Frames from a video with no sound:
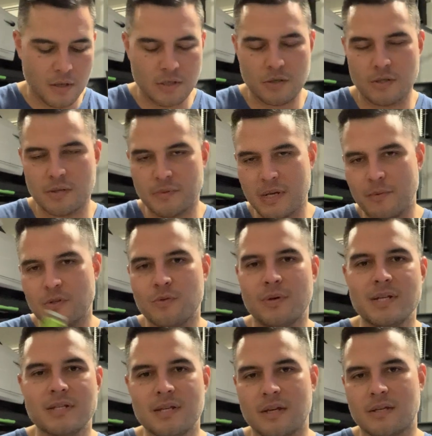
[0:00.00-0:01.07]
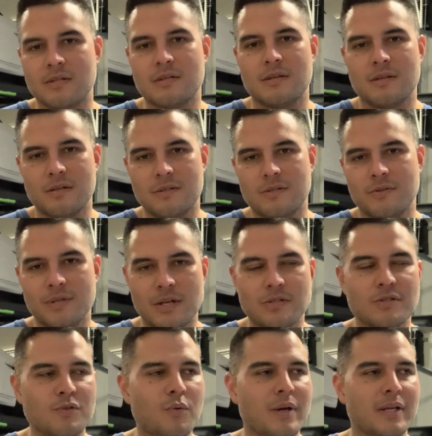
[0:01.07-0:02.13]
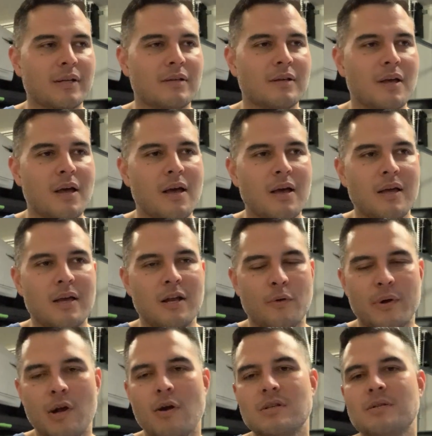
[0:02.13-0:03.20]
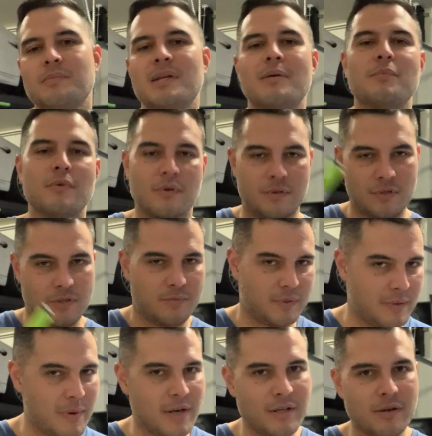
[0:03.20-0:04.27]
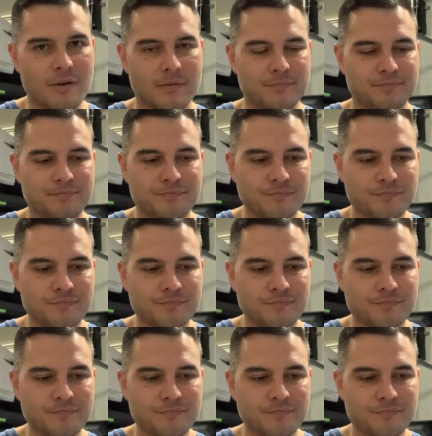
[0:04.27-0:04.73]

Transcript: So September 26th, 2020. Here we are, September. It's been about a year.